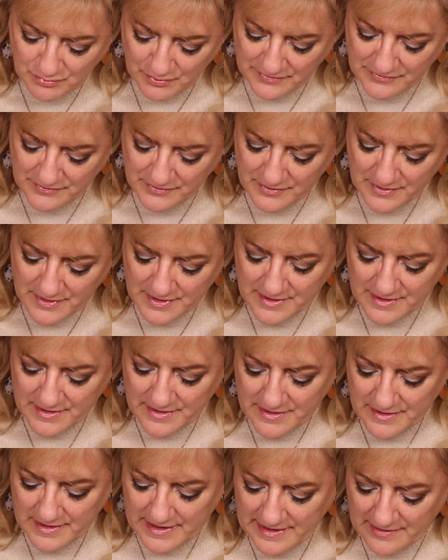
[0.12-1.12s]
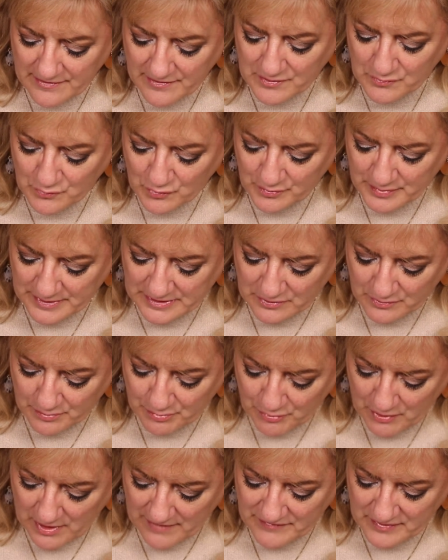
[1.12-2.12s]
brother Aaron will be your
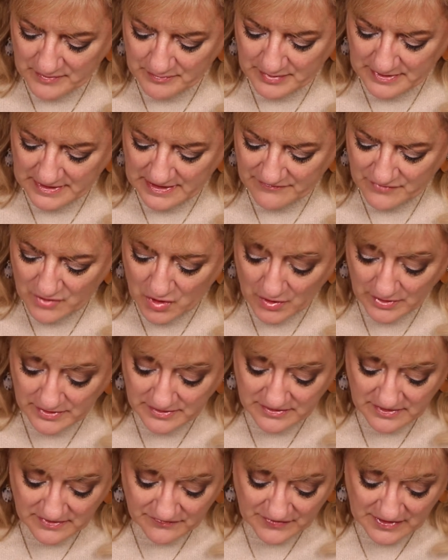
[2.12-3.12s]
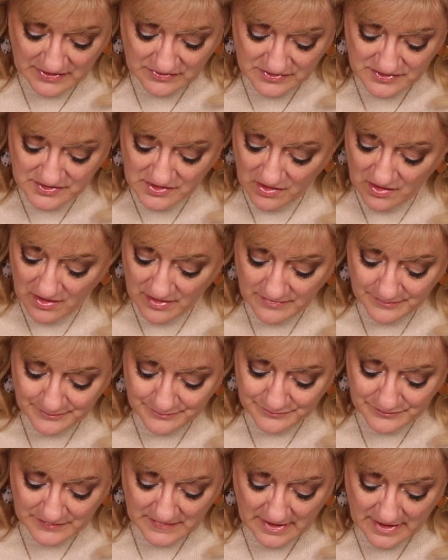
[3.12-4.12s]
prophet, but I've hardened the Pharaoh's heart.
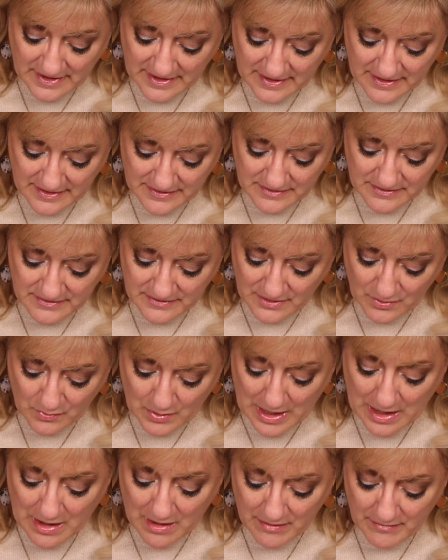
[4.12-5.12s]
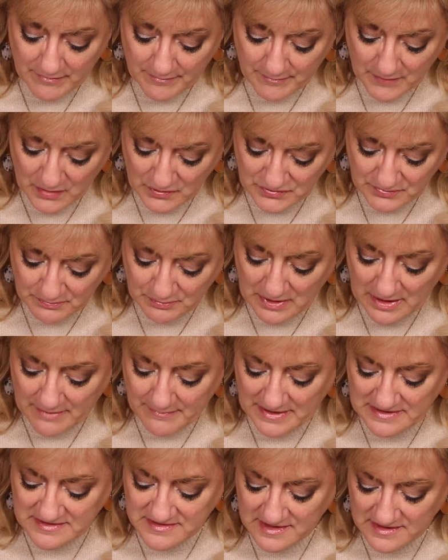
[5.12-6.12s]
And though I multiply
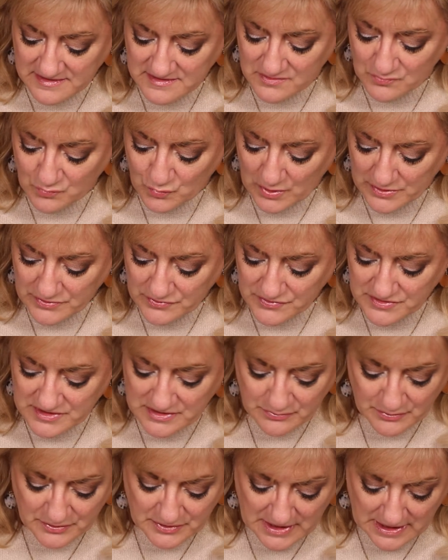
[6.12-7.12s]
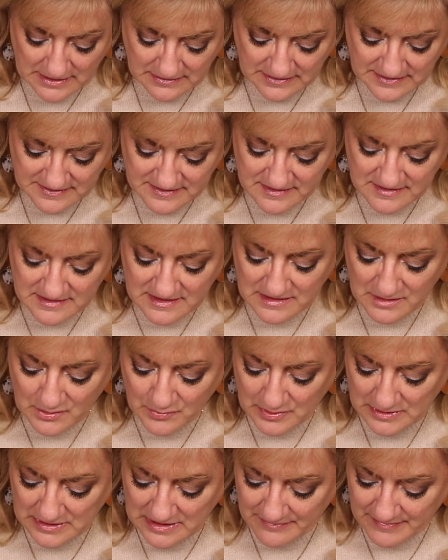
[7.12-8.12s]
my signs and wonders, he will not listen. Then I
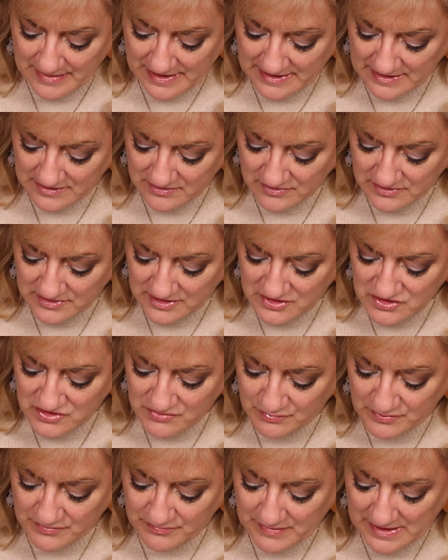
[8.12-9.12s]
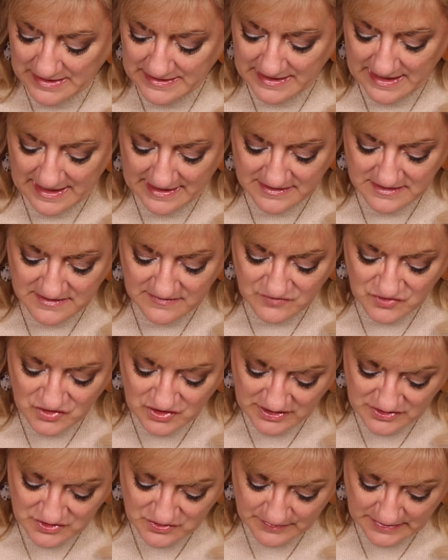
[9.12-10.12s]
will lay my hand on Egypt with mighty acts of
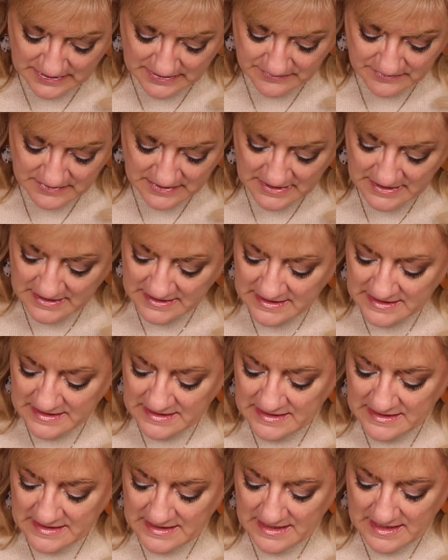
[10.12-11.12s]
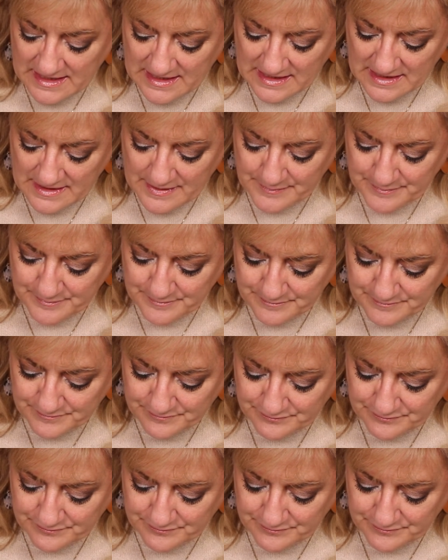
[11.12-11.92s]
judgment. And